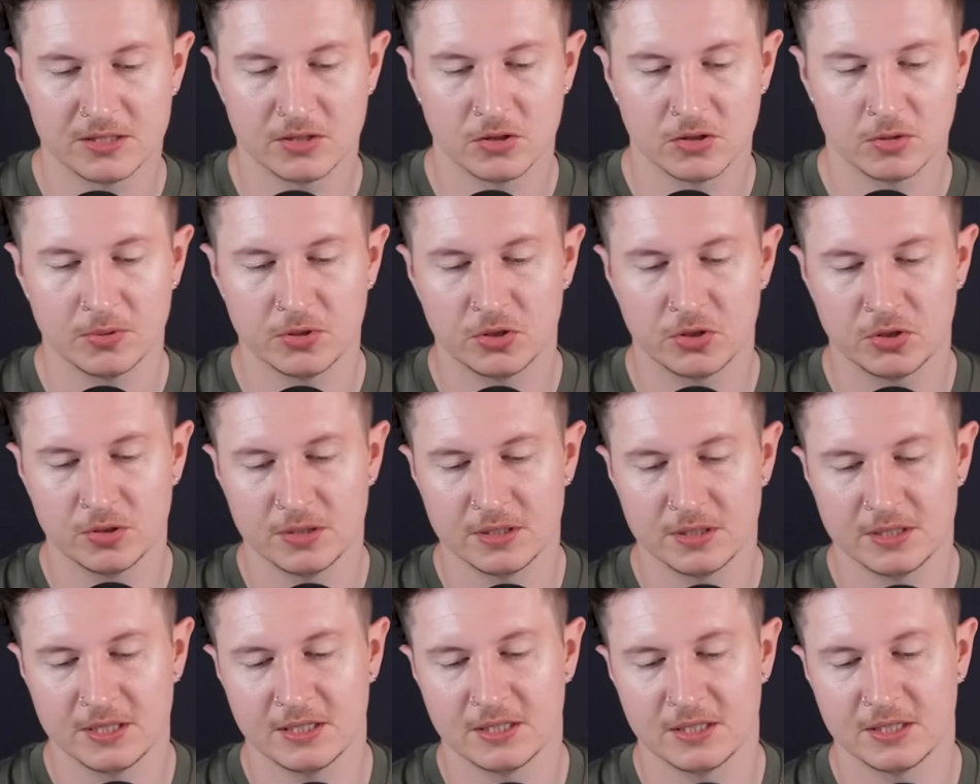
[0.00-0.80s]
an
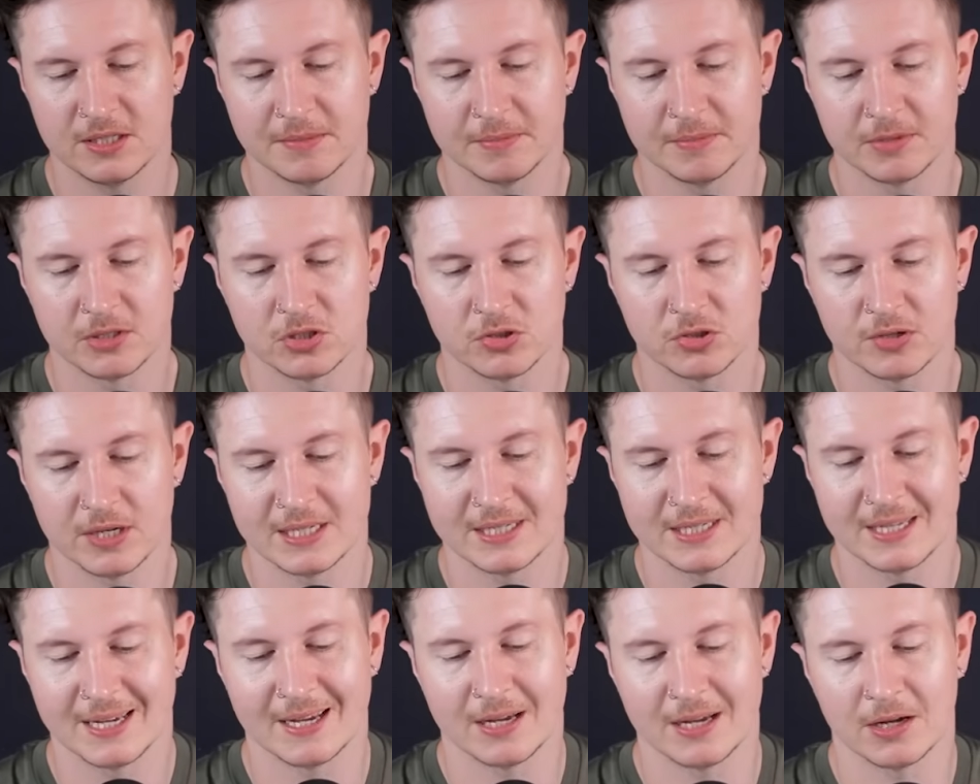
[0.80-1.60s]
opportunity to
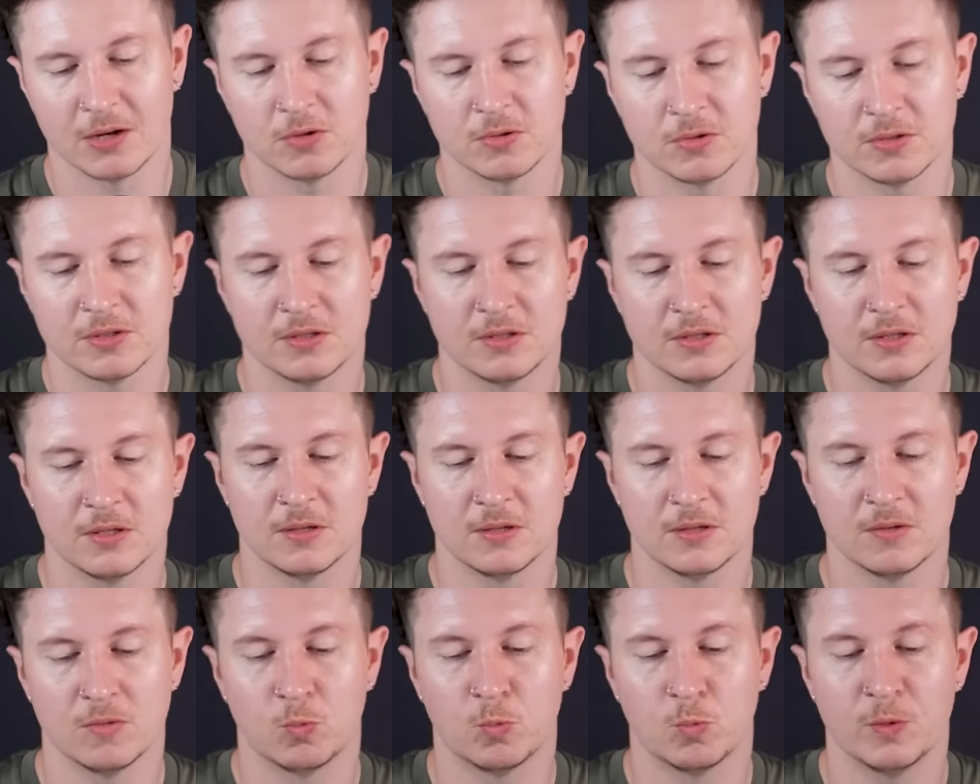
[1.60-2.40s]
demonstrate how
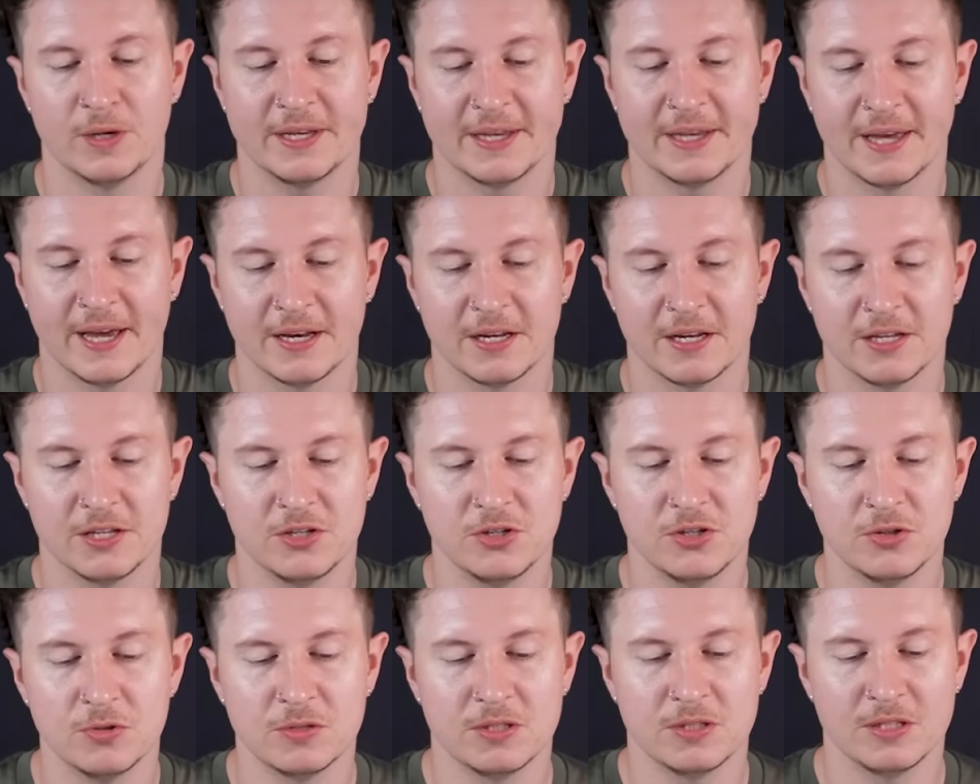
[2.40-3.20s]
we can
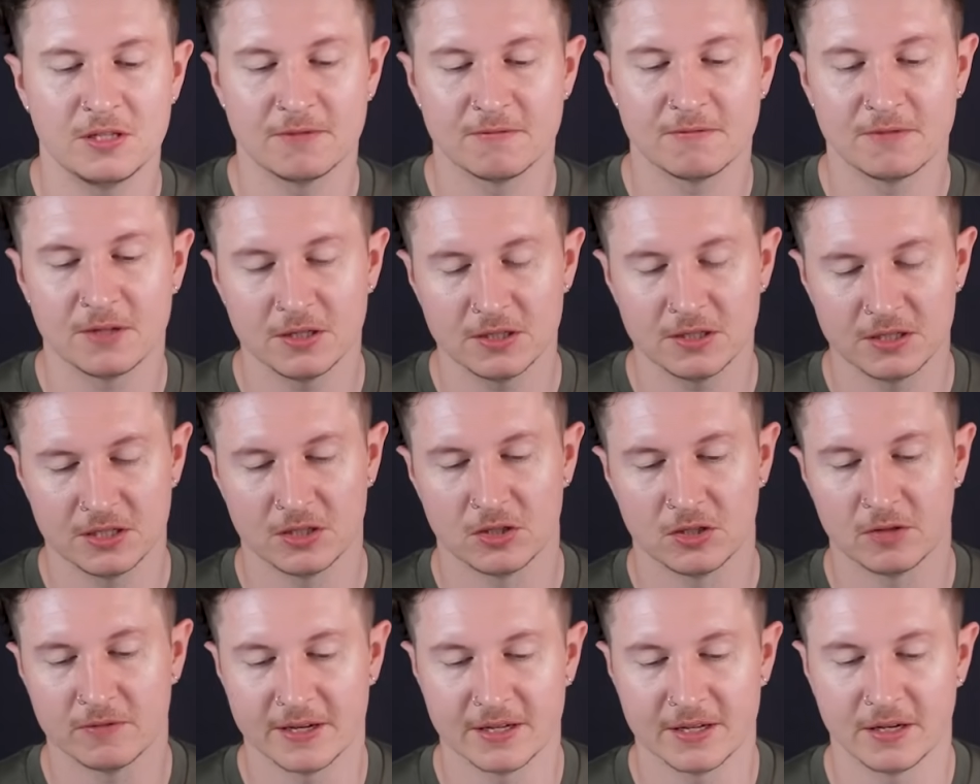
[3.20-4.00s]
use the
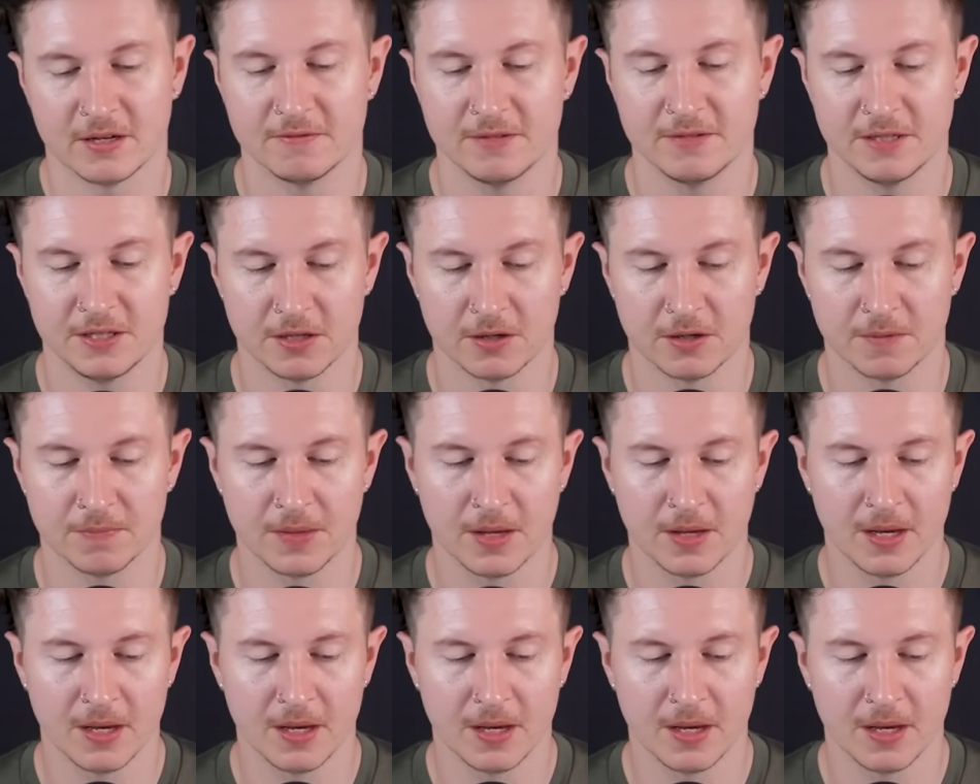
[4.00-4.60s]
advantage of A I video,